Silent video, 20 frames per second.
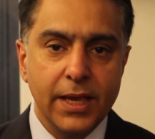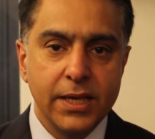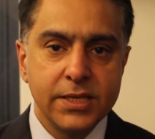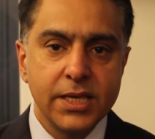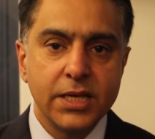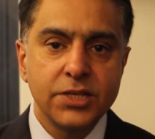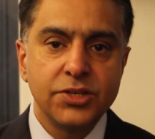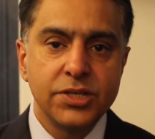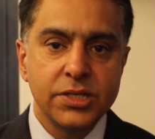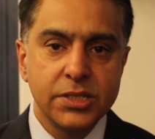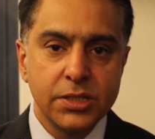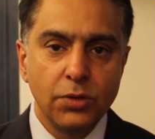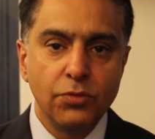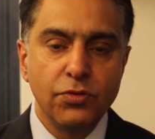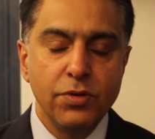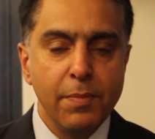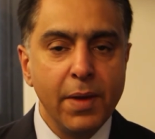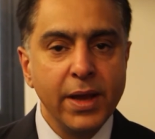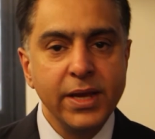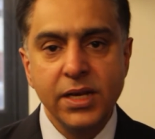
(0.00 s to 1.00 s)
is actually still
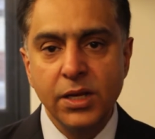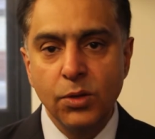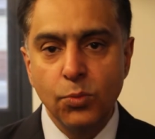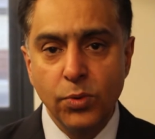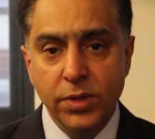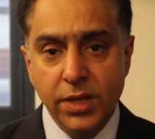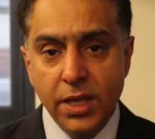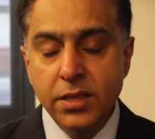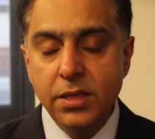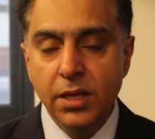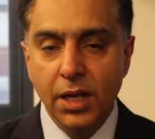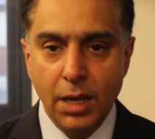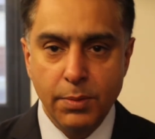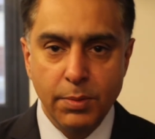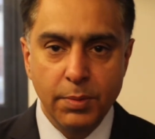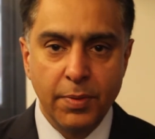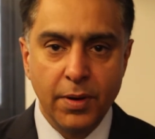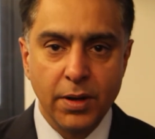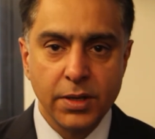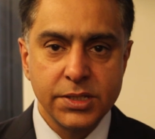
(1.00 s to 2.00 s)
remaining within the
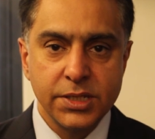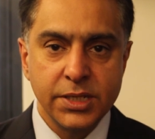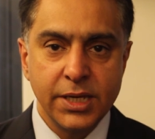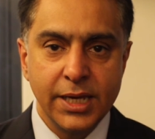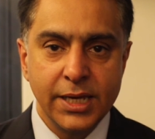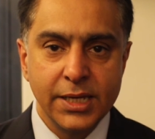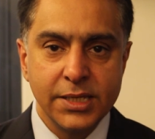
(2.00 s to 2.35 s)
Labour Party